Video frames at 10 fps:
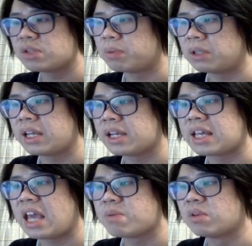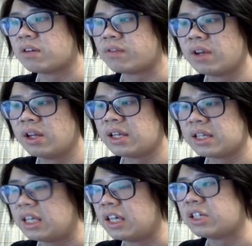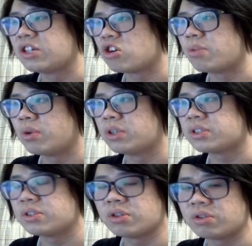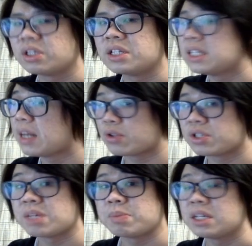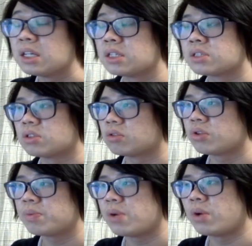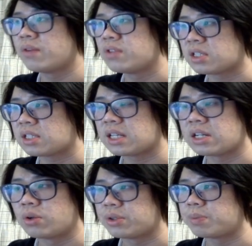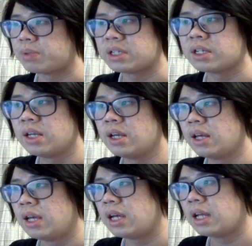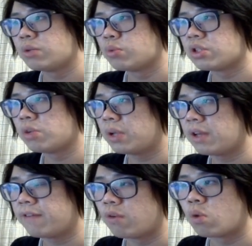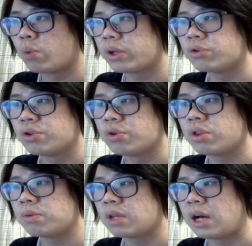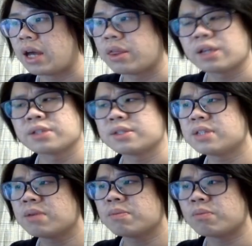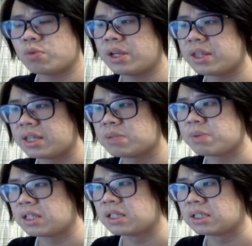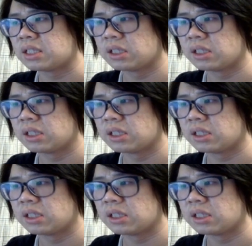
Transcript: playing a game of killing your opponent, so you don't really need that much CB. So I'm only playing one of it just because I didn't know what else to play. And we're still playing 4 Wingle Youth, I think is his name. We're playing this because